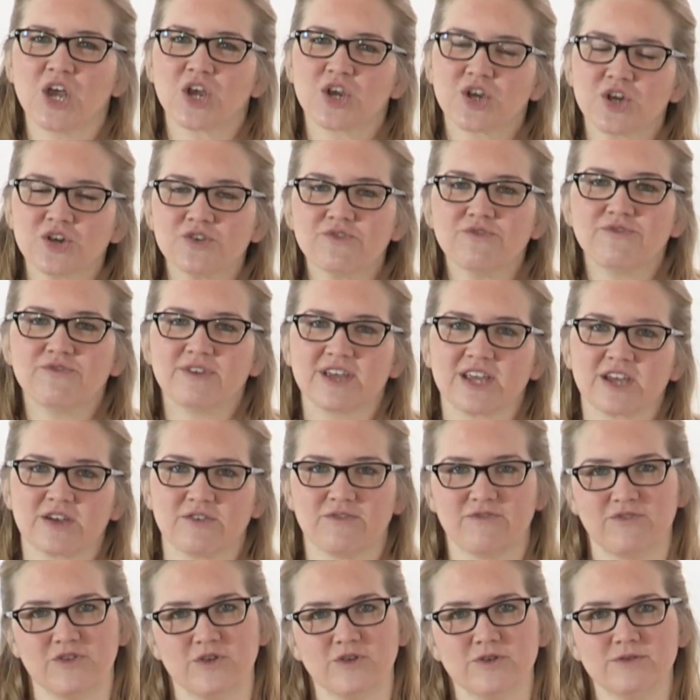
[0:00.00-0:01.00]
Good finger
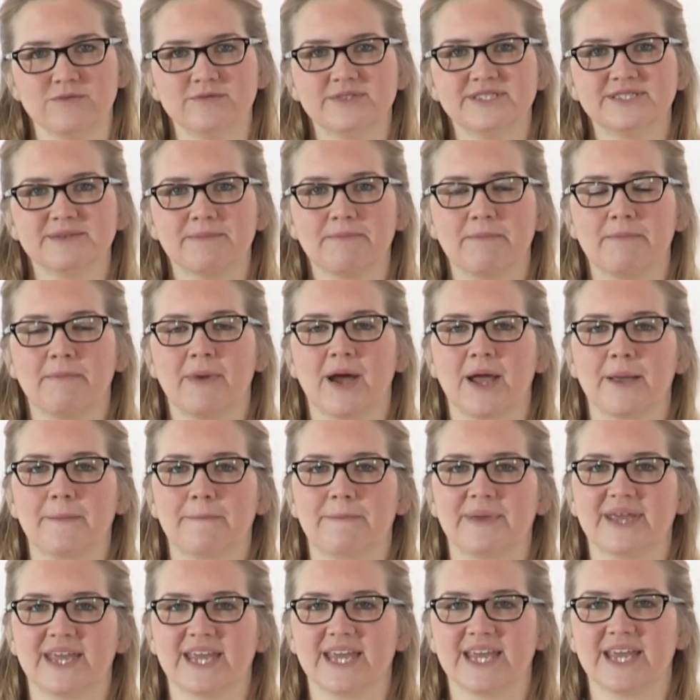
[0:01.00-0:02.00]
foods might
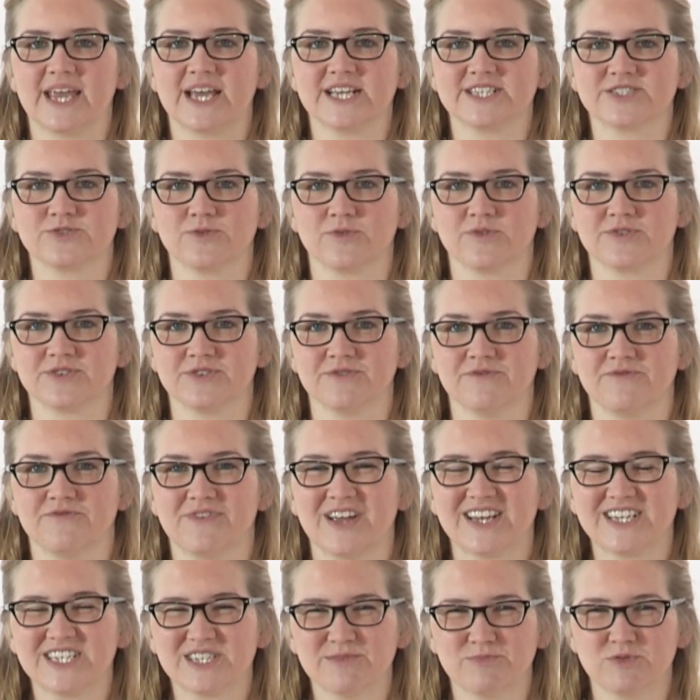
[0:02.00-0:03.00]
be sort of
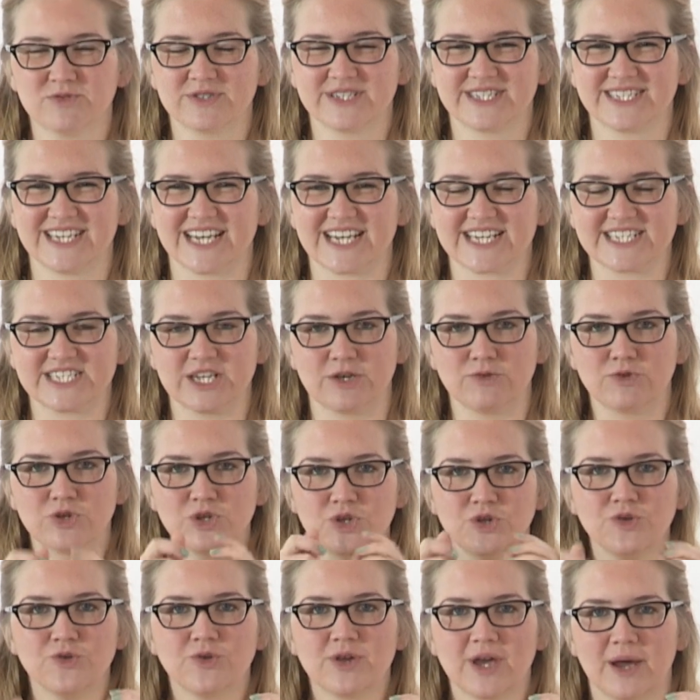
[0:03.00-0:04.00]
vegetable sticks, so
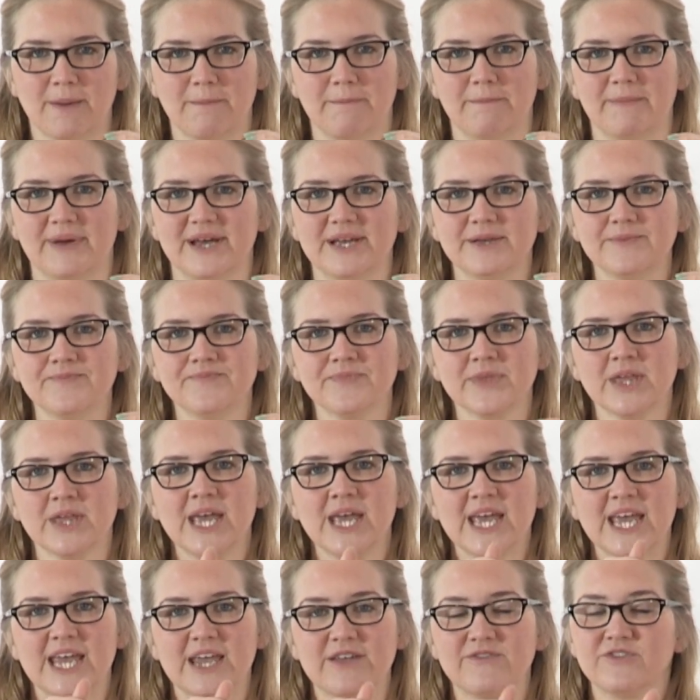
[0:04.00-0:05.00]
cucumber.
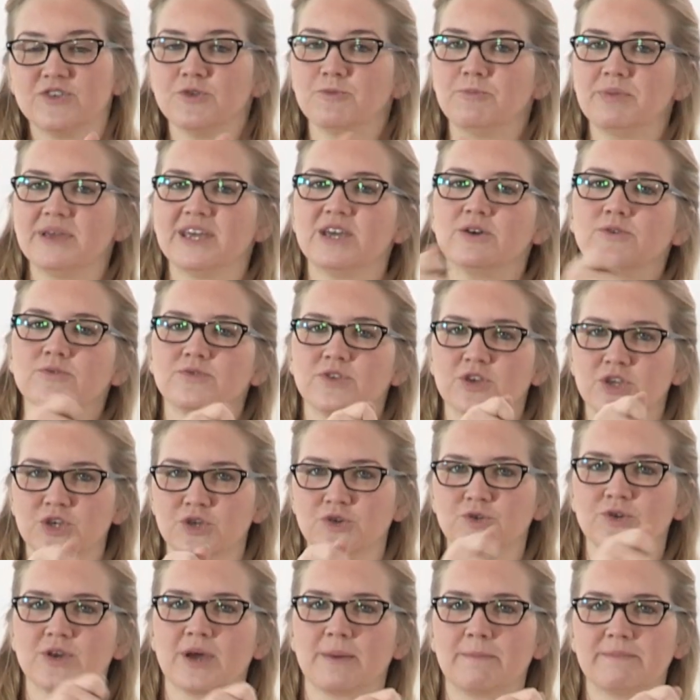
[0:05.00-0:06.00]
If you peel the
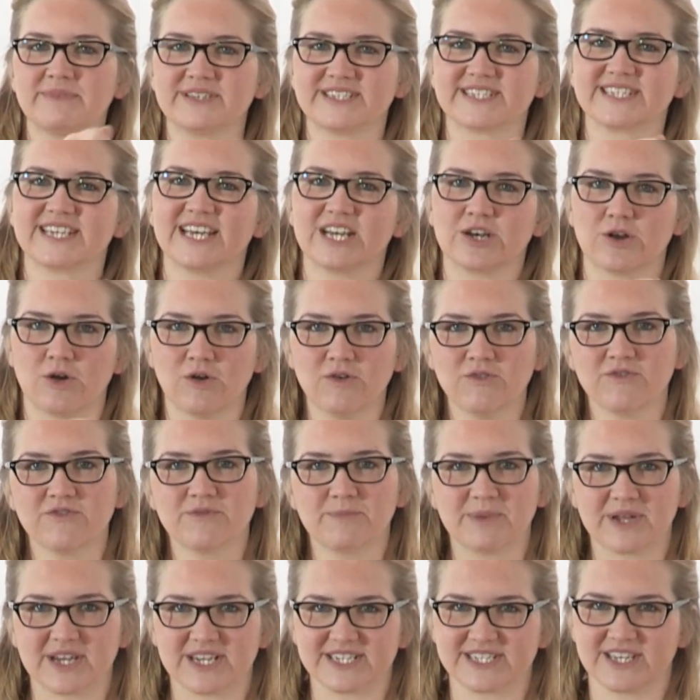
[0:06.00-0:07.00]
cucumber skin off,
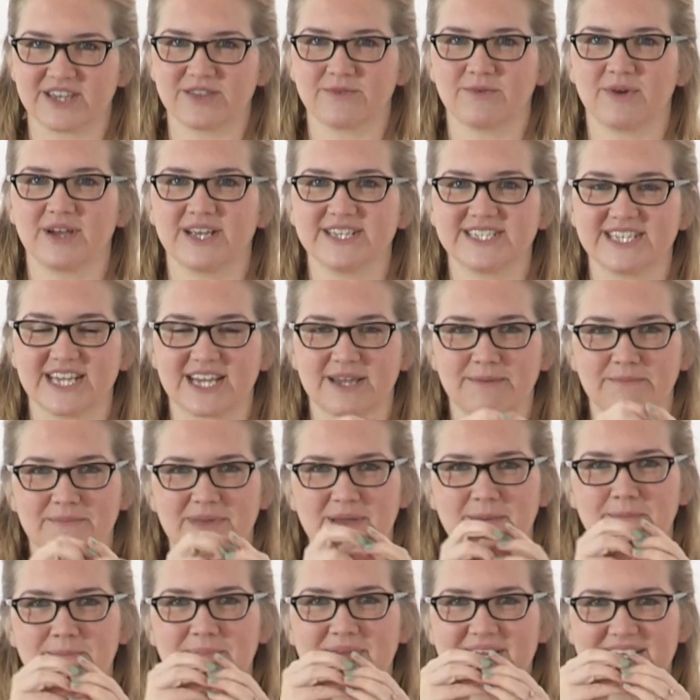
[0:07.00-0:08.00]
because otherwise it can be
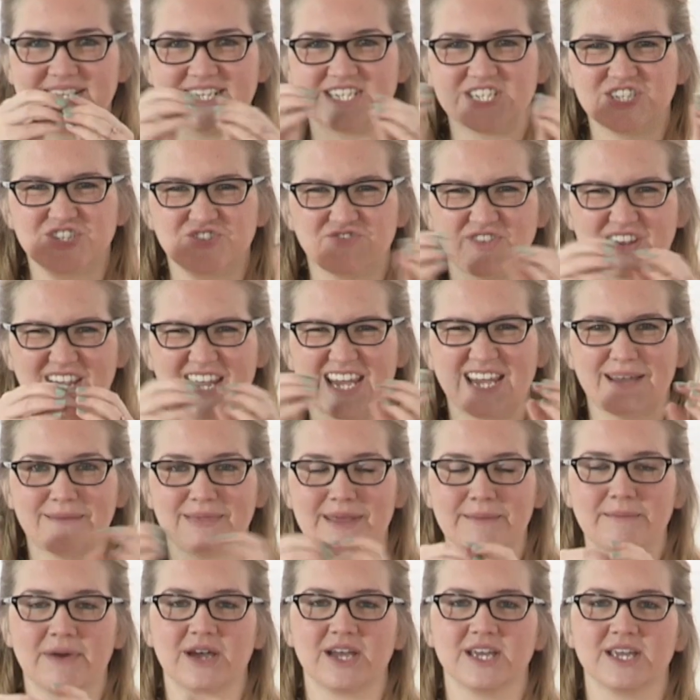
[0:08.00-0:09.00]
a bit stringy and
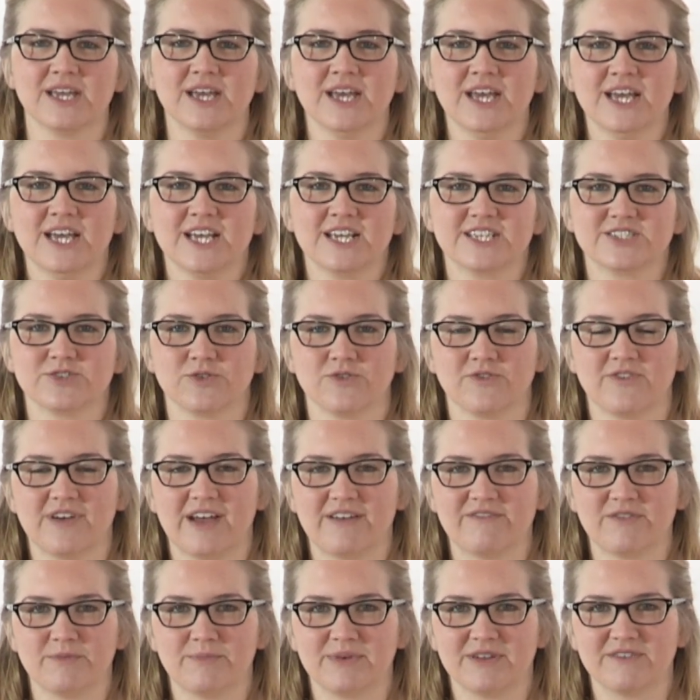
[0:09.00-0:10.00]
they might sort of
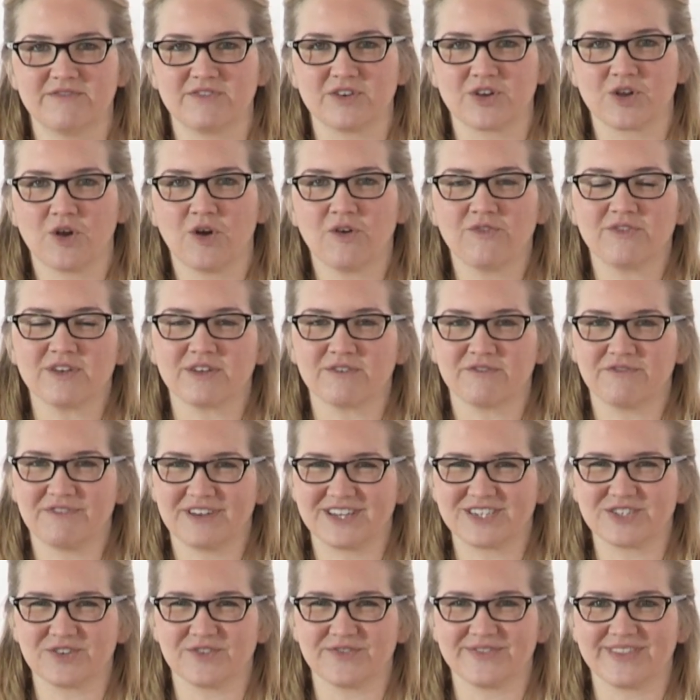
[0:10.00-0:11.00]
have a bit of a coughing
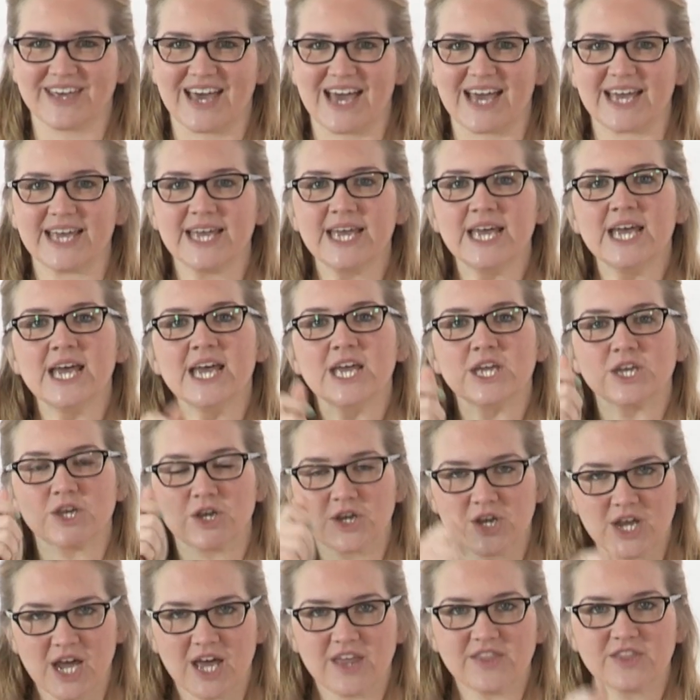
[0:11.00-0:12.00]
fit on that.
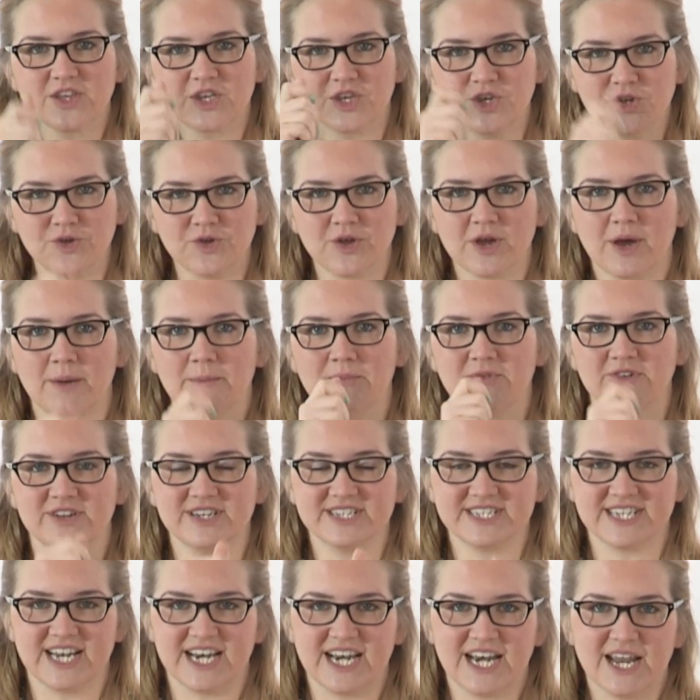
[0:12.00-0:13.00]
Cut the cucumber
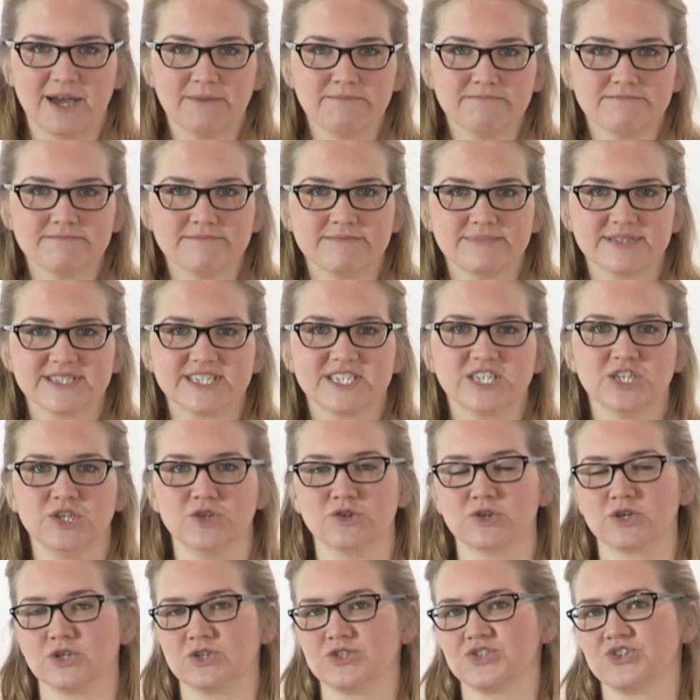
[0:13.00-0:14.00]
into lumps. You
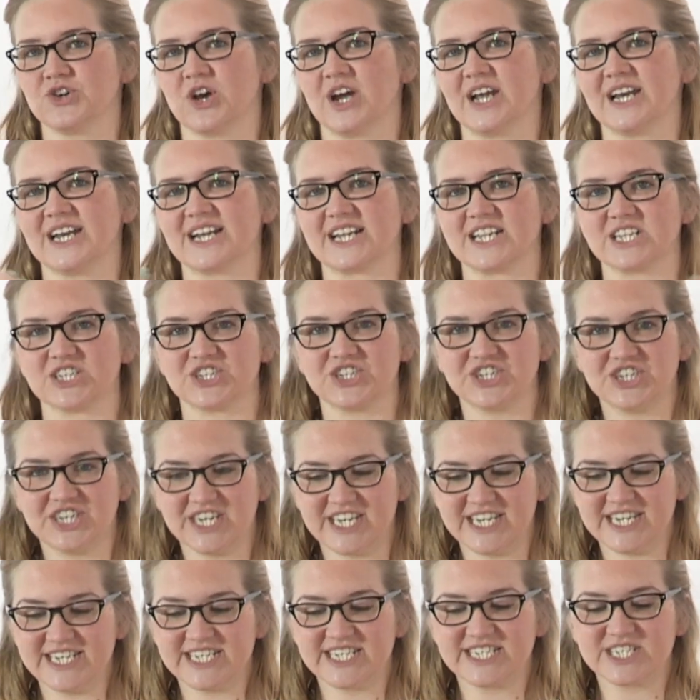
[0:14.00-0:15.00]
could try little
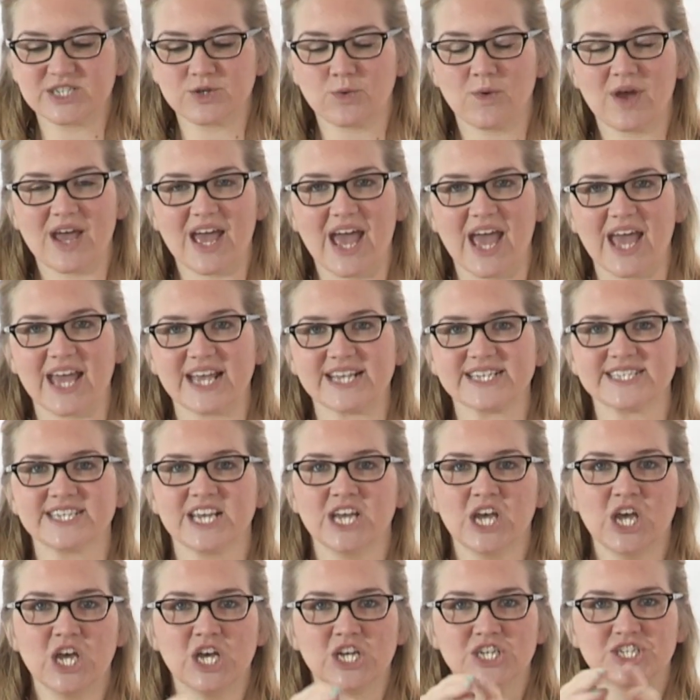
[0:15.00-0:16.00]
cheese squares,
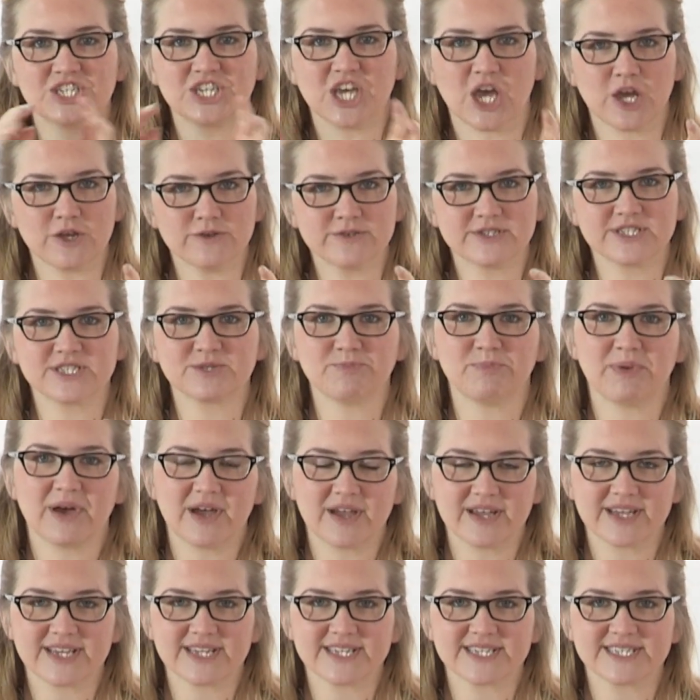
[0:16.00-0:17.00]
toast
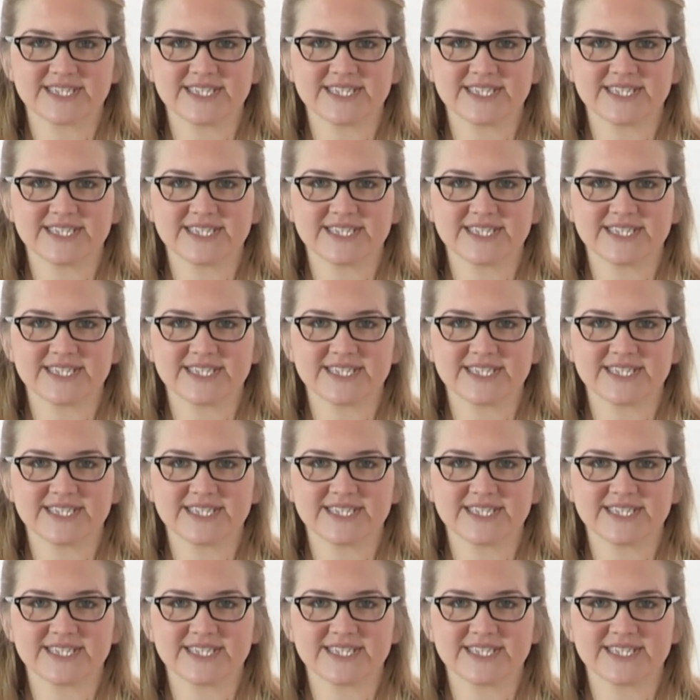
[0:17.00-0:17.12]
bites.